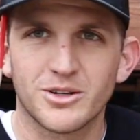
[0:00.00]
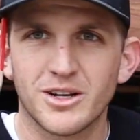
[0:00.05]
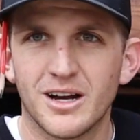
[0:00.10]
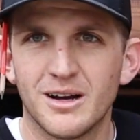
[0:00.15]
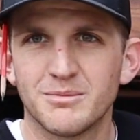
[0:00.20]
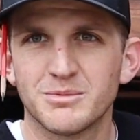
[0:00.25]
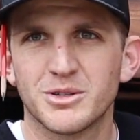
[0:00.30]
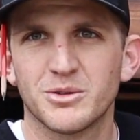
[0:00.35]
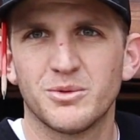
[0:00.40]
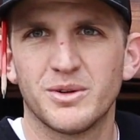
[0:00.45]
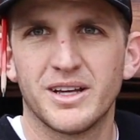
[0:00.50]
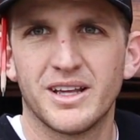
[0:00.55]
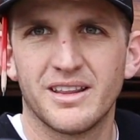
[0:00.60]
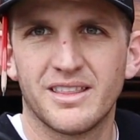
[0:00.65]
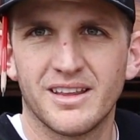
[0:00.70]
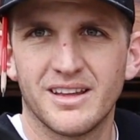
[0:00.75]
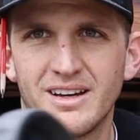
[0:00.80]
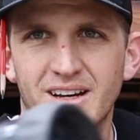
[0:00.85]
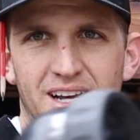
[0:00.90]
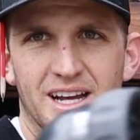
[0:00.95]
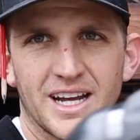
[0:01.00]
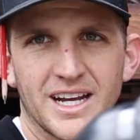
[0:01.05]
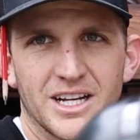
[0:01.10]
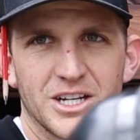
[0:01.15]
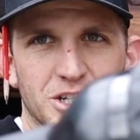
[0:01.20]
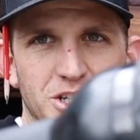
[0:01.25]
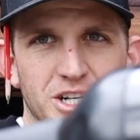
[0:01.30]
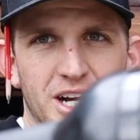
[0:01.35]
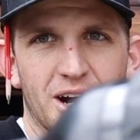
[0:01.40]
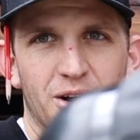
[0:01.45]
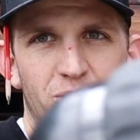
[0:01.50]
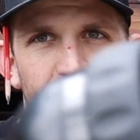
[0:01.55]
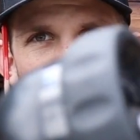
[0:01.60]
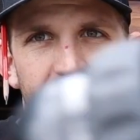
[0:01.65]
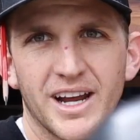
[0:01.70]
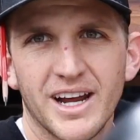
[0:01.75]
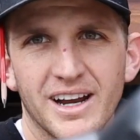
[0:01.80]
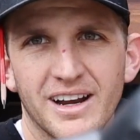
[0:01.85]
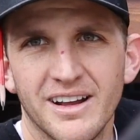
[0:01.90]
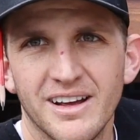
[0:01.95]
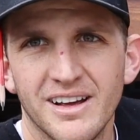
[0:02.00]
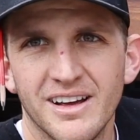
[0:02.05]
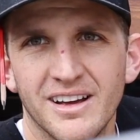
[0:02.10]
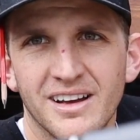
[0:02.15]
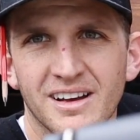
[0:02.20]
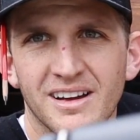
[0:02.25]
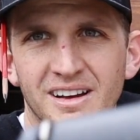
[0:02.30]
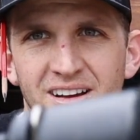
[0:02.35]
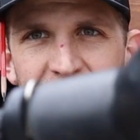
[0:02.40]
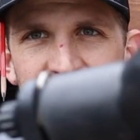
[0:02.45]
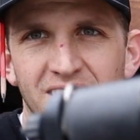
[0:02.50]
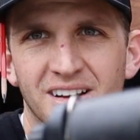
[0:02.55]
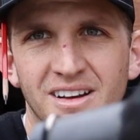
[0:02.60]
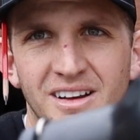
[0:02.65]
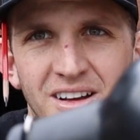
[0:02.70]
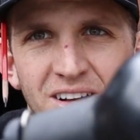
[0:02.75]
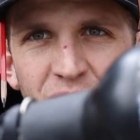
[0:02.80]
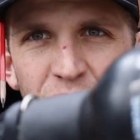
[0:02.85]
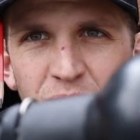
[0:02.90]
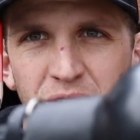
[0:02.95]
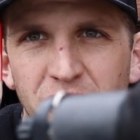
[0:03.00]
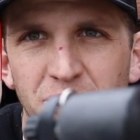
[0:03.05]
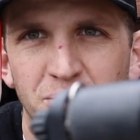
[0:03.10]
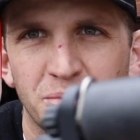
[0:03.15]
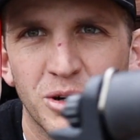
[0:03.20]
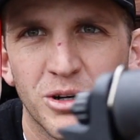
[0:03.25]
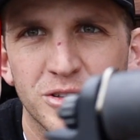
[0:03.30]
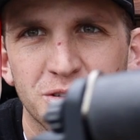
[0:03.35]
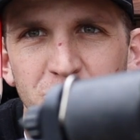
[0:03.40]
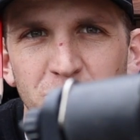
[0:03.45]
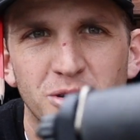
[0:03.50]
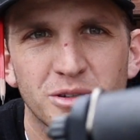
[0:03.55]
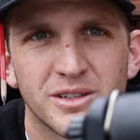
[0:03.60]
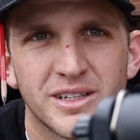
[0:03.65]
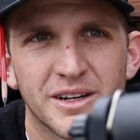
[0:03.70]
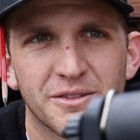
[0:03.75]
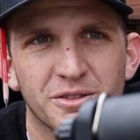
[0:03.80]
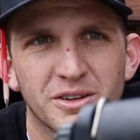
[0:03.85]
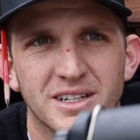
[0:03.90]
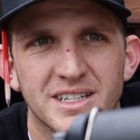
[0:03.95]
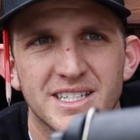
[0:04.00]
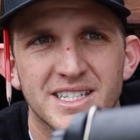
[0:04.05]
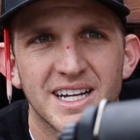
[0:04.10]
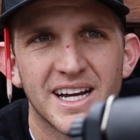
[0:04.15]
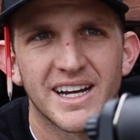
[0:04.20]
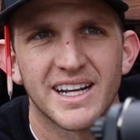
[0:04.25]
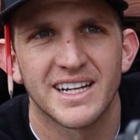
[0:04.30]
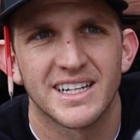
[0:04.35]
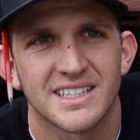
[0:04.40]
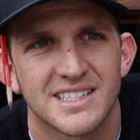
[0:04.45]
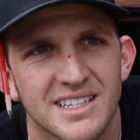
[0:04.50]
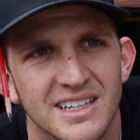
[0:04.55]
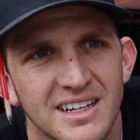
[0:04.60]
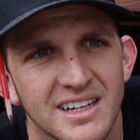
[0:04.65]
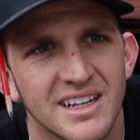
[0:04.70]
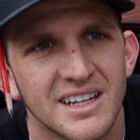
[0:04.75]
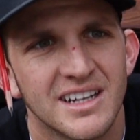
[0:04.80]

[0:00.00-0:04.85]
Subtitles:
comes with a shower head with multiple different settings.